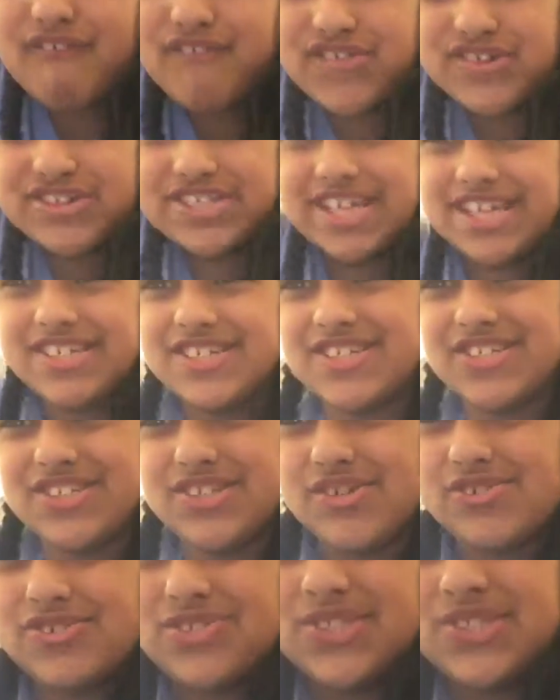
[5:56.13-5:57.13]
at first I
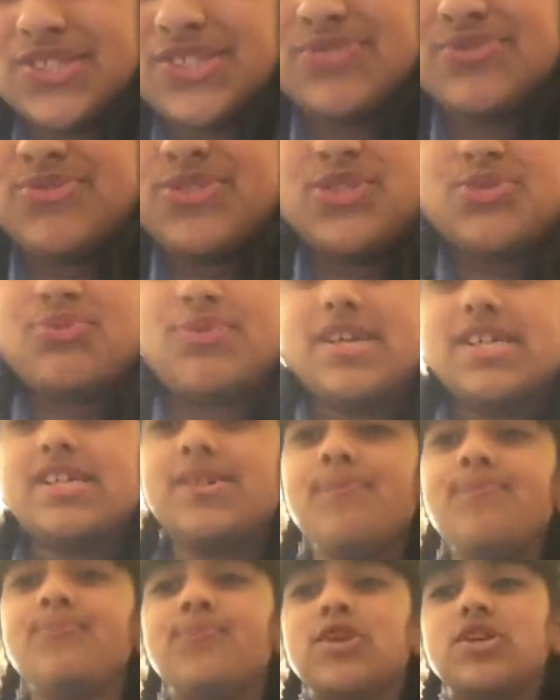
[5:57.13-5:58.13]
didn't know who she was.
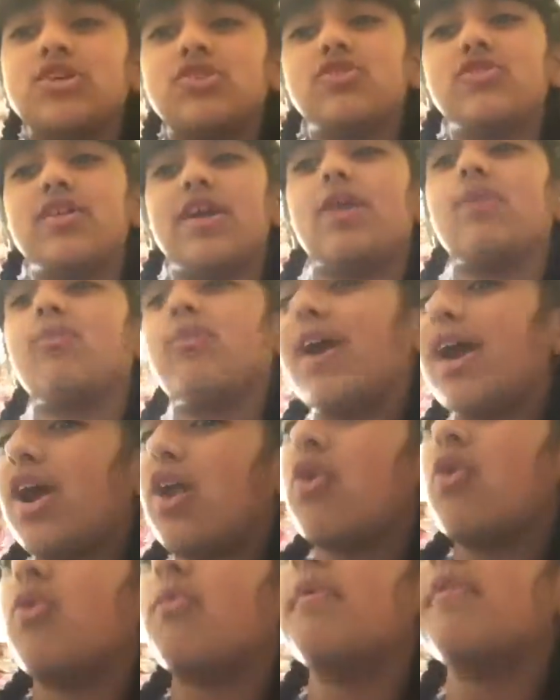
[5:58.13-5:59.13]
So then I went
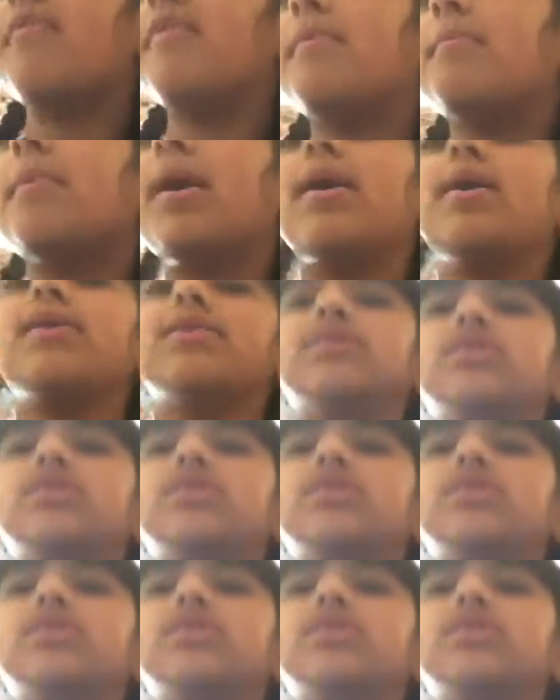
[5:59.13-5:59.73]
home, and then my